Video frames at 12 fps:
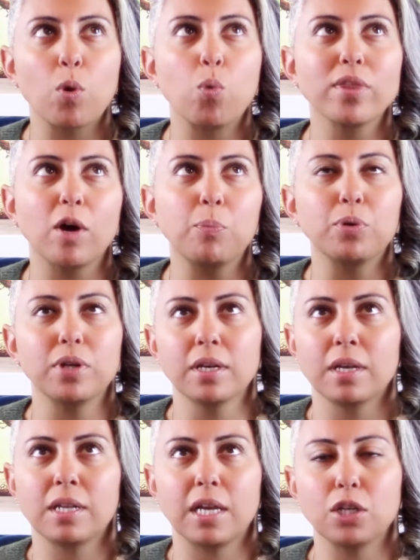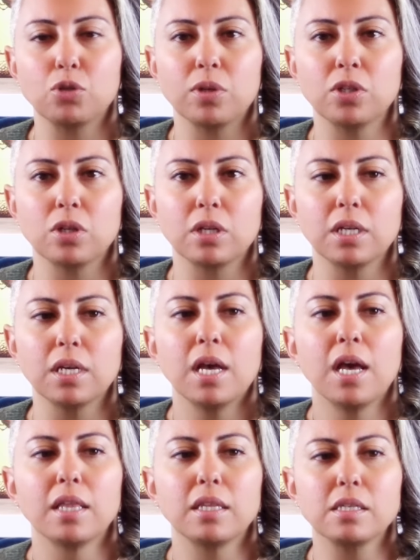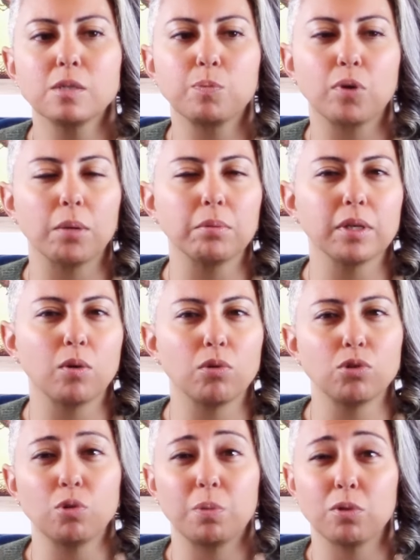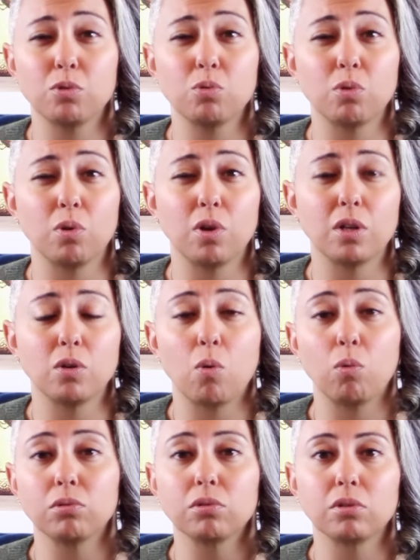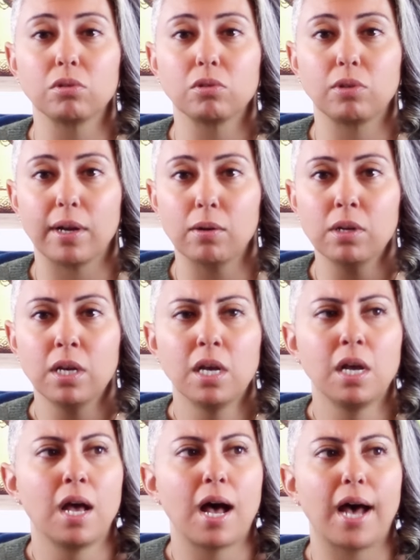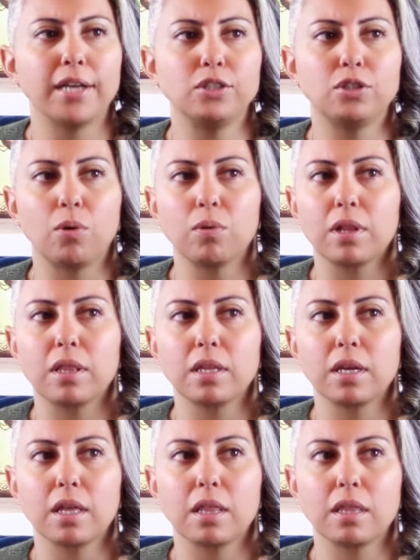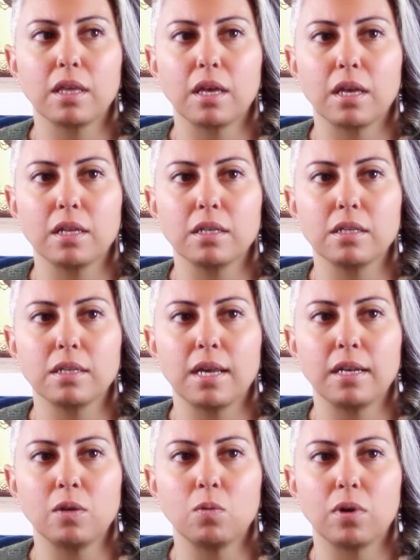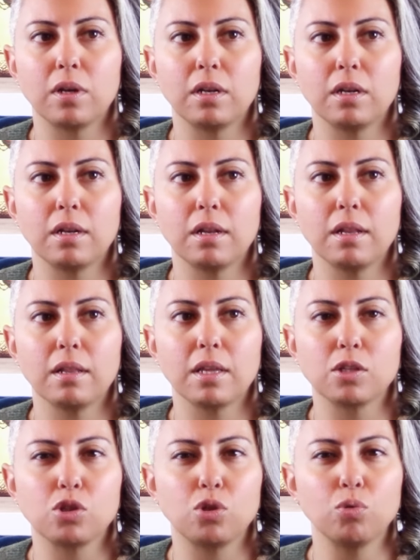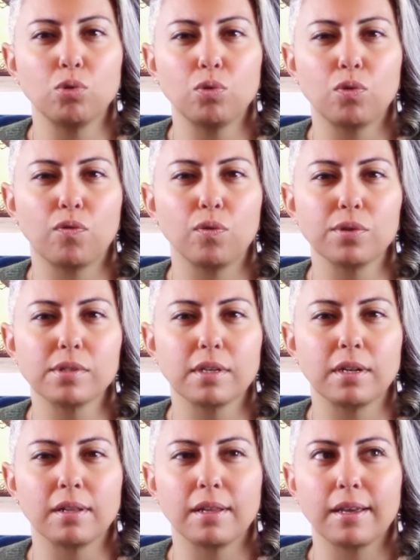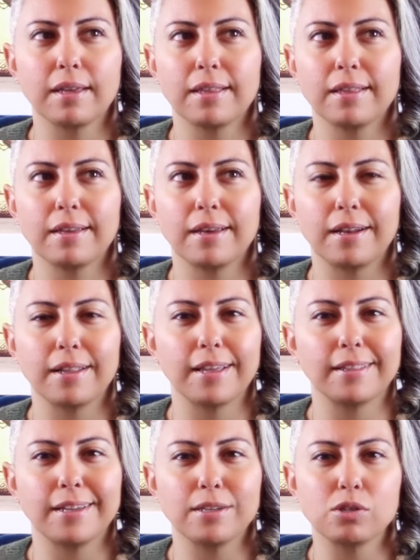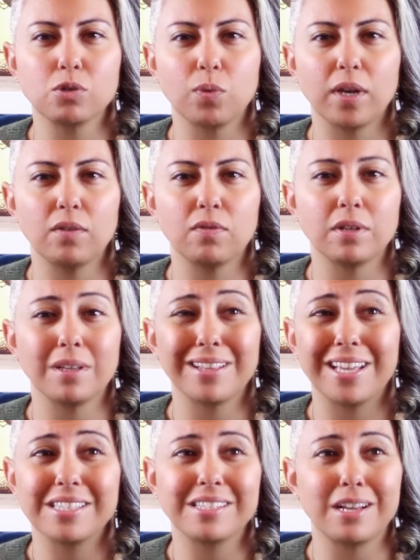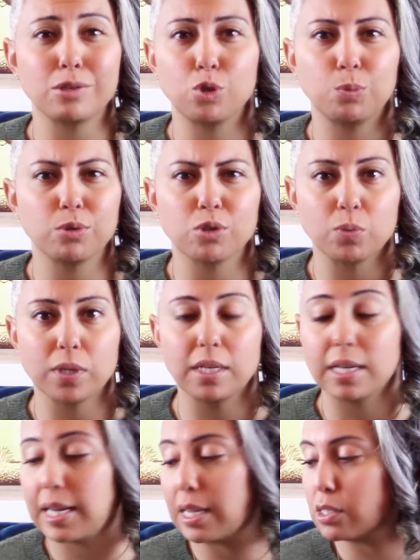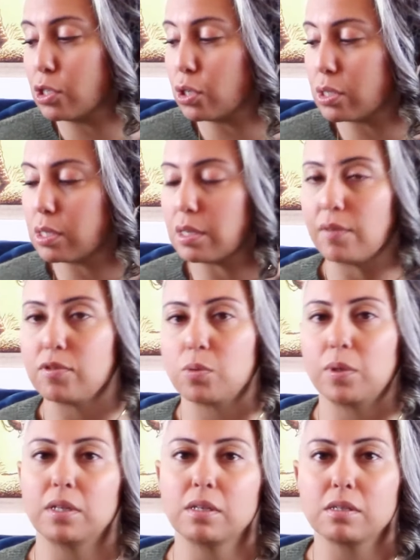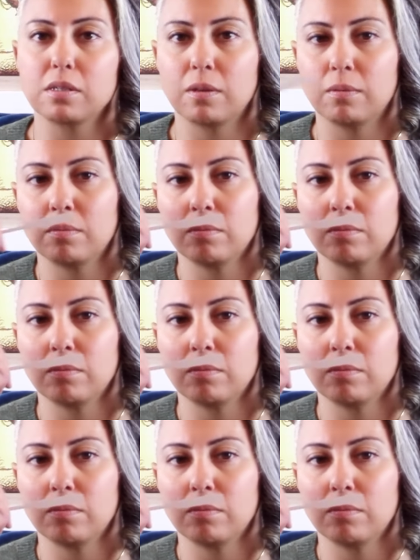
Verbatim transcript: without putting an age range on it, this is probably going to appeal to a, an older crowd. I don't think that anyone that's too youthful is gonna like kind of like that suede vanilla. It's not super sweet. It has just enough sweetness.